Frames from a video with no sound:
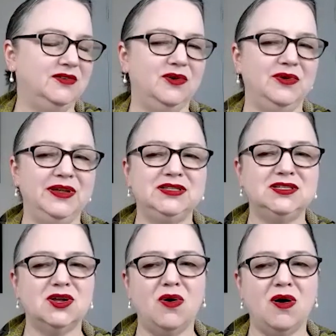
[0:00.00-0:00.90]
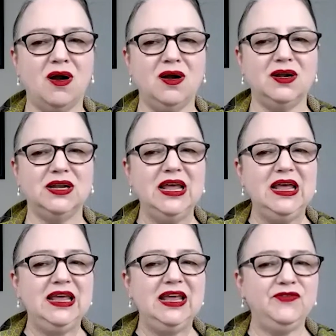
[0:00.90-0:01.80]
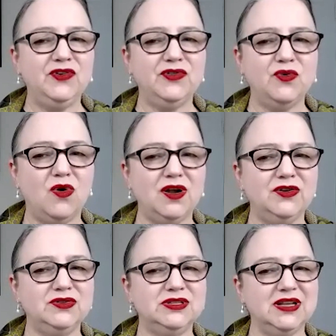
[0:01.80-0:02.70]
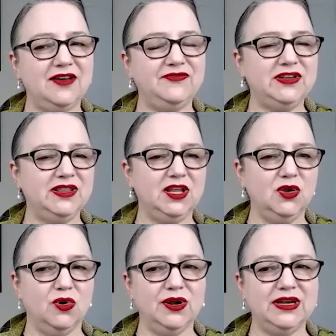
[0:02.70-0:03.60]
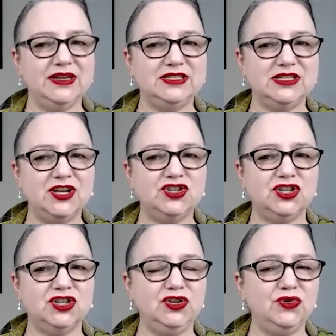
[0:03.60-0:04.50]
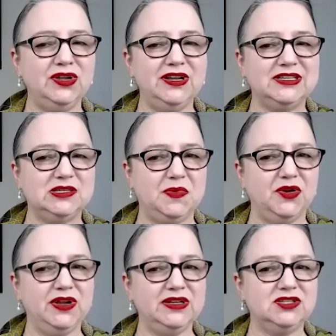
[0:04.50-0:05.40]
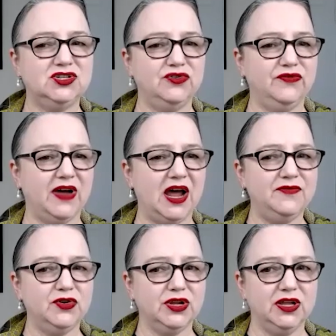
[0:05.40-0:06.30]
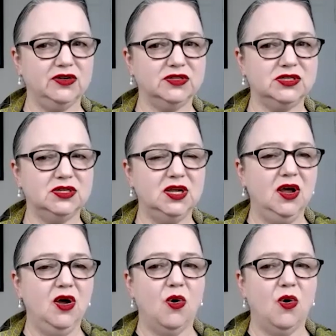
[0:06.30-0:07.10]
I don't know, it's so hard. If you're the one who's left in the organization, you can experience survivor guilt,